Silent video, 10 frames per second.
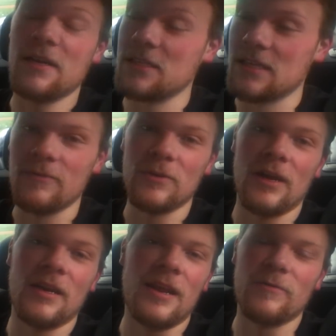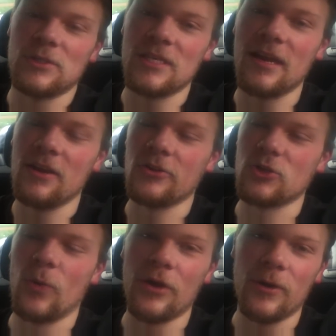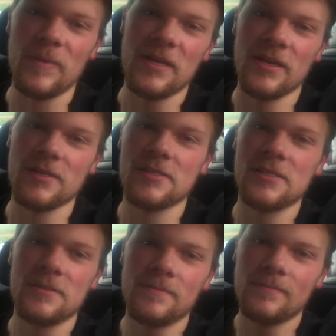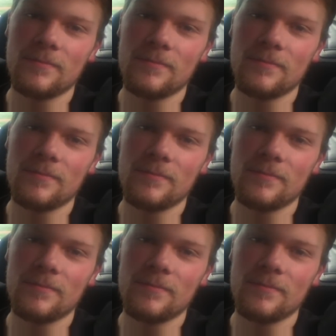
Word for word: I didn't ever I didn't ever say it on Twitter because